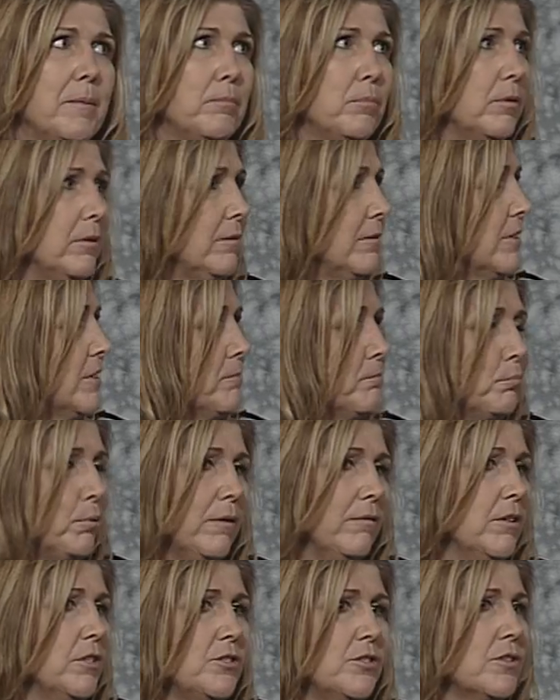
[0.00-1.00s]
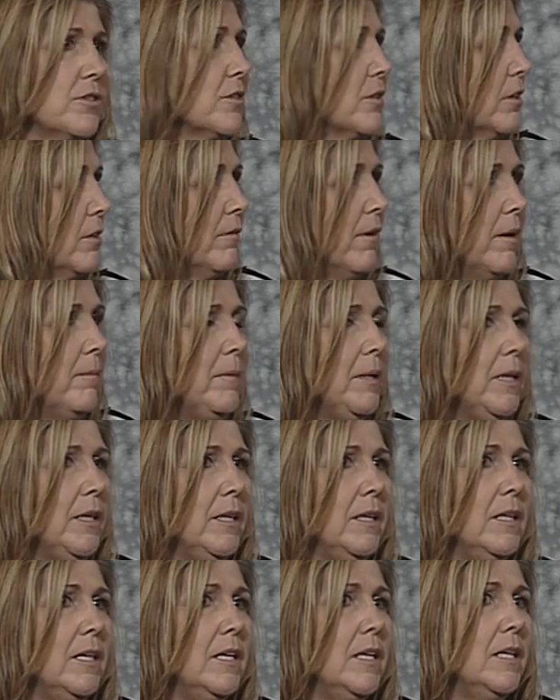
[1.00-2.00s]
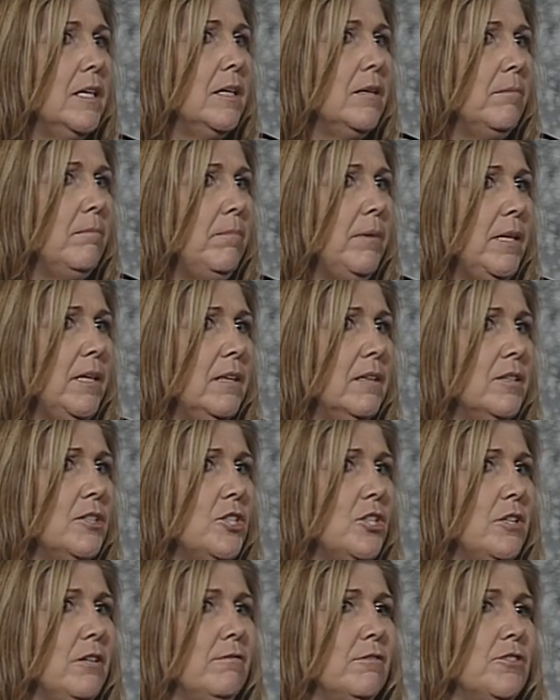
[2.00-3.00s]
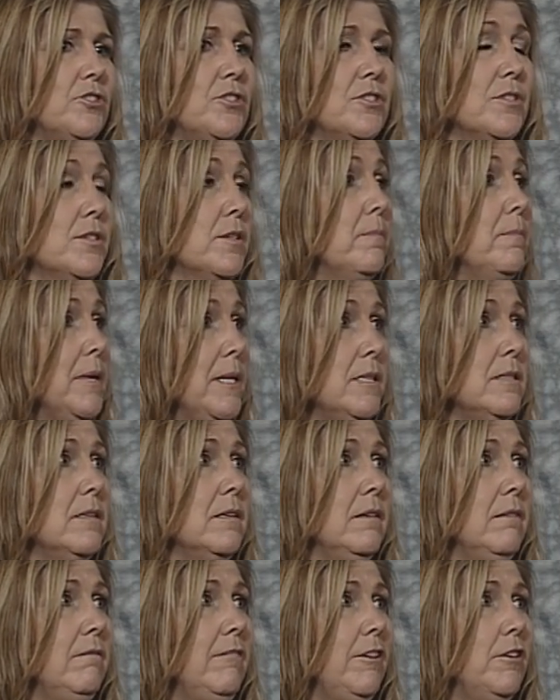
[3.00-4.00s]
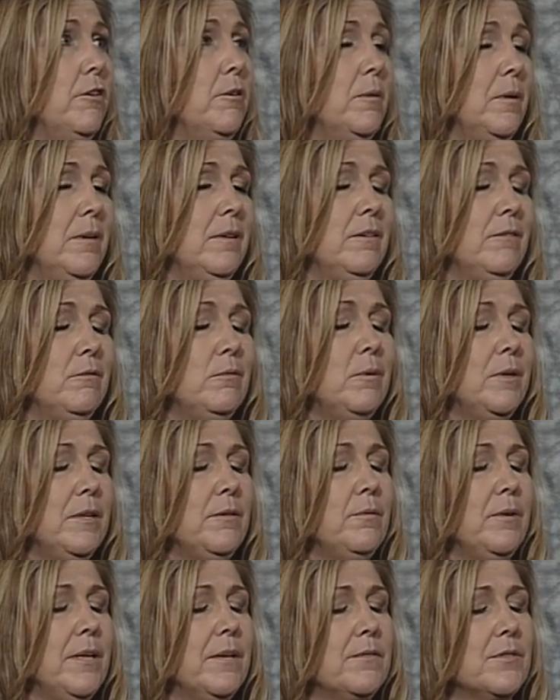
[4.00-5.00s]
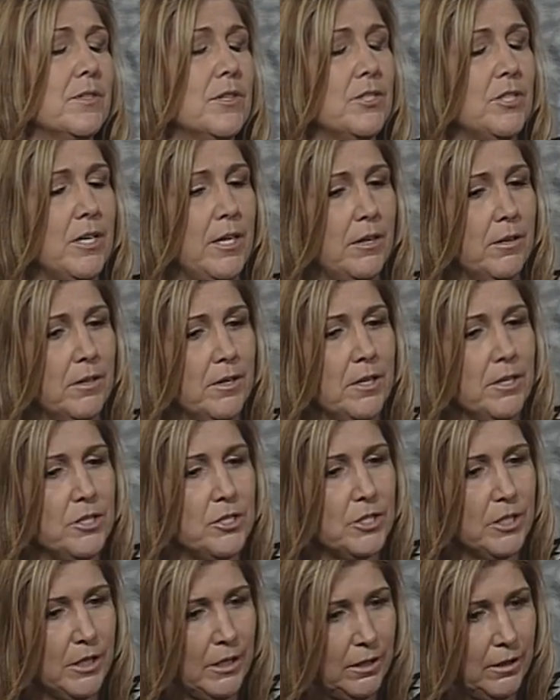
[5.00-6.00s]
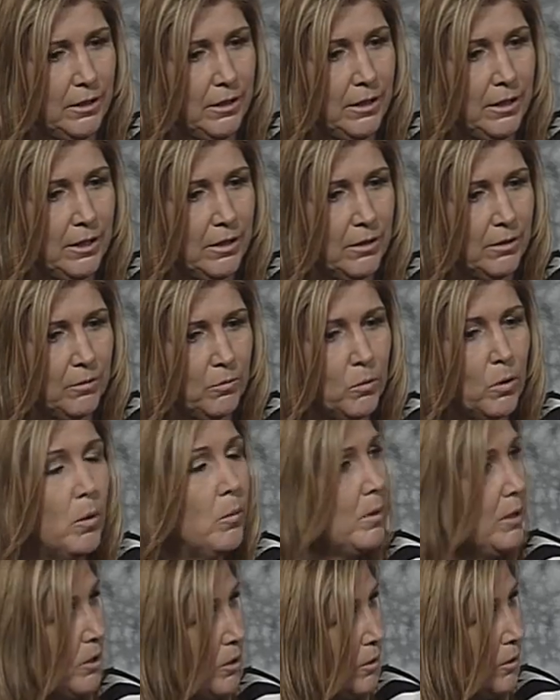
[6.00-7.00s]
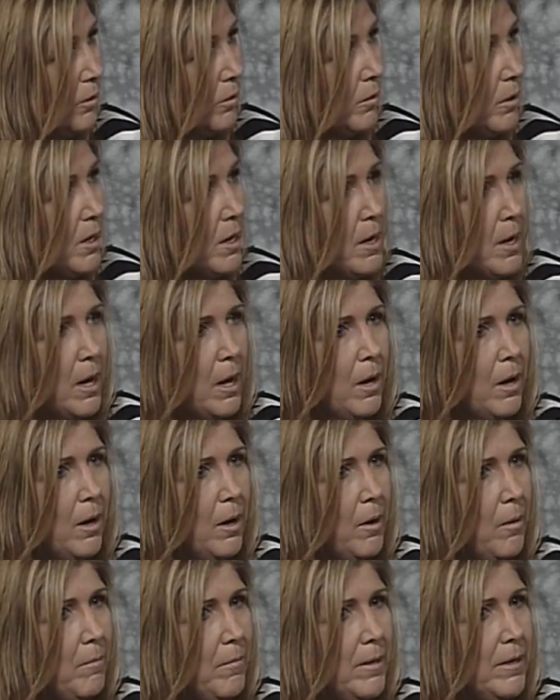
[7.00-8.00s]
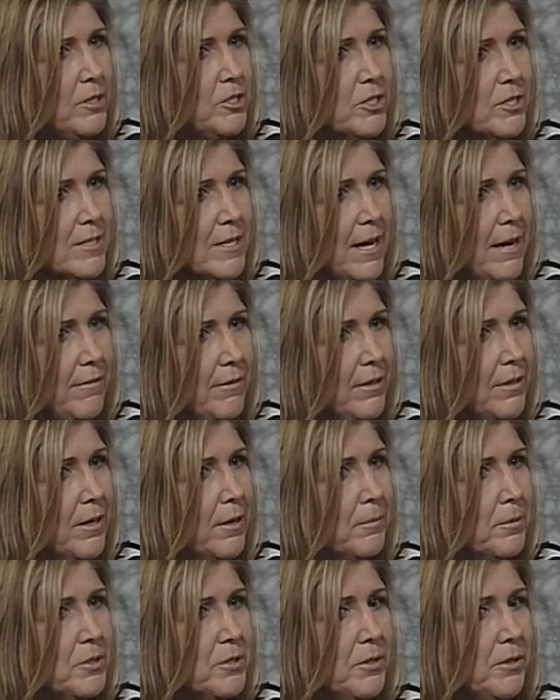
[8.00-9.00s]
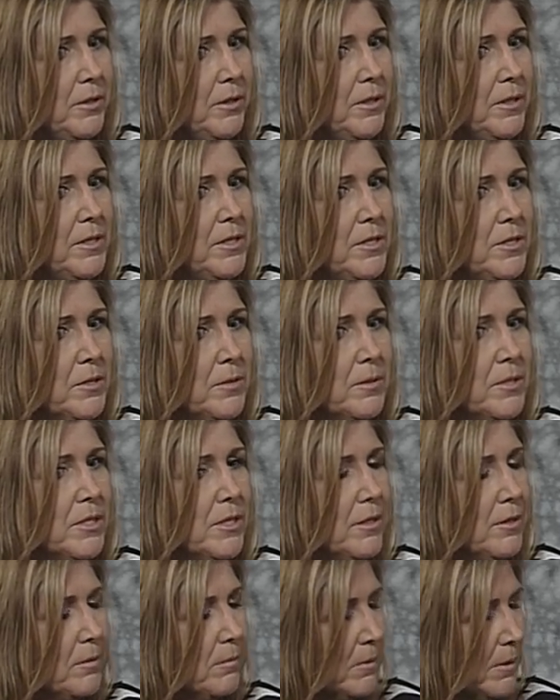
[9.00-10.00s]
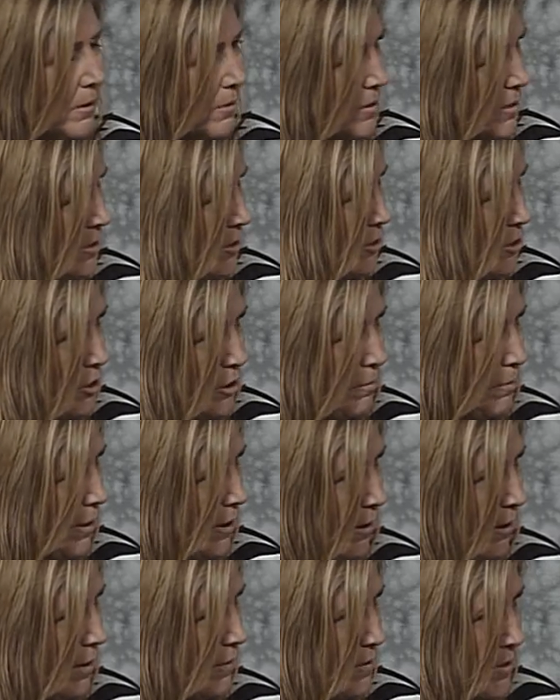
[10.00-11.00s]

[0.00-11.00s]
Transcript: my privilege to serve. I mean, being a chief is just amazing. Mm-hmm. You know, we, we have such heritage in, in our, what we do. Um, and just having the opportunity to attain the rank of senior chief petty